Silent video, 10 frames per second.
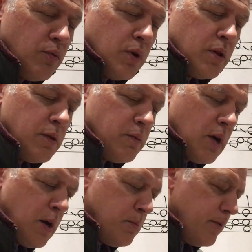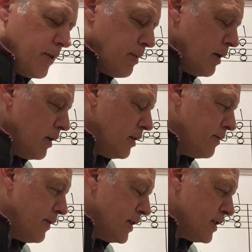with perfect parallel
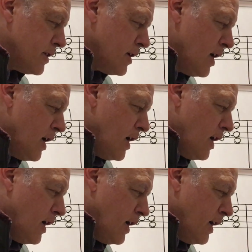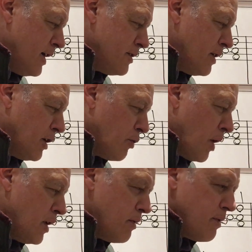5ths. It's not a
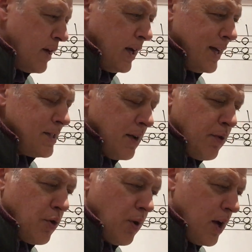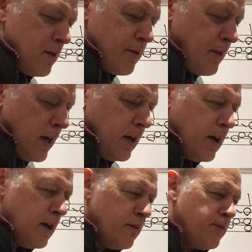great thing. It's never a great thing
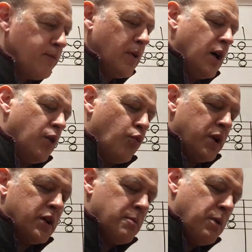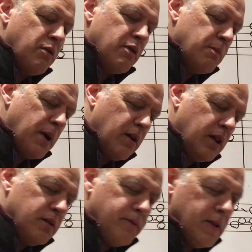if one component of the
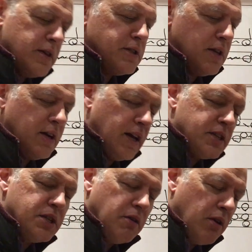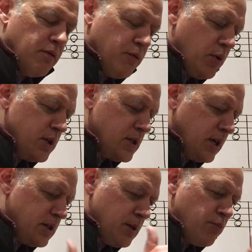parallel 5th is in an exterior voice, like
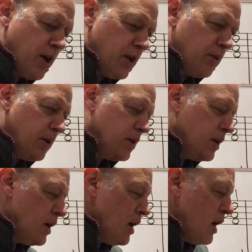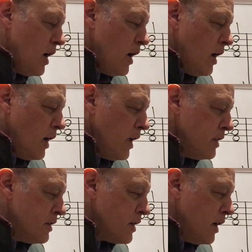soprano and
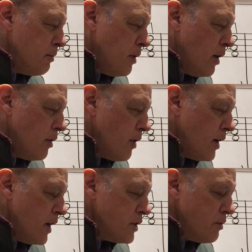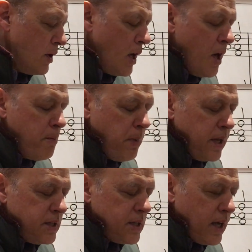inside part right next to it. But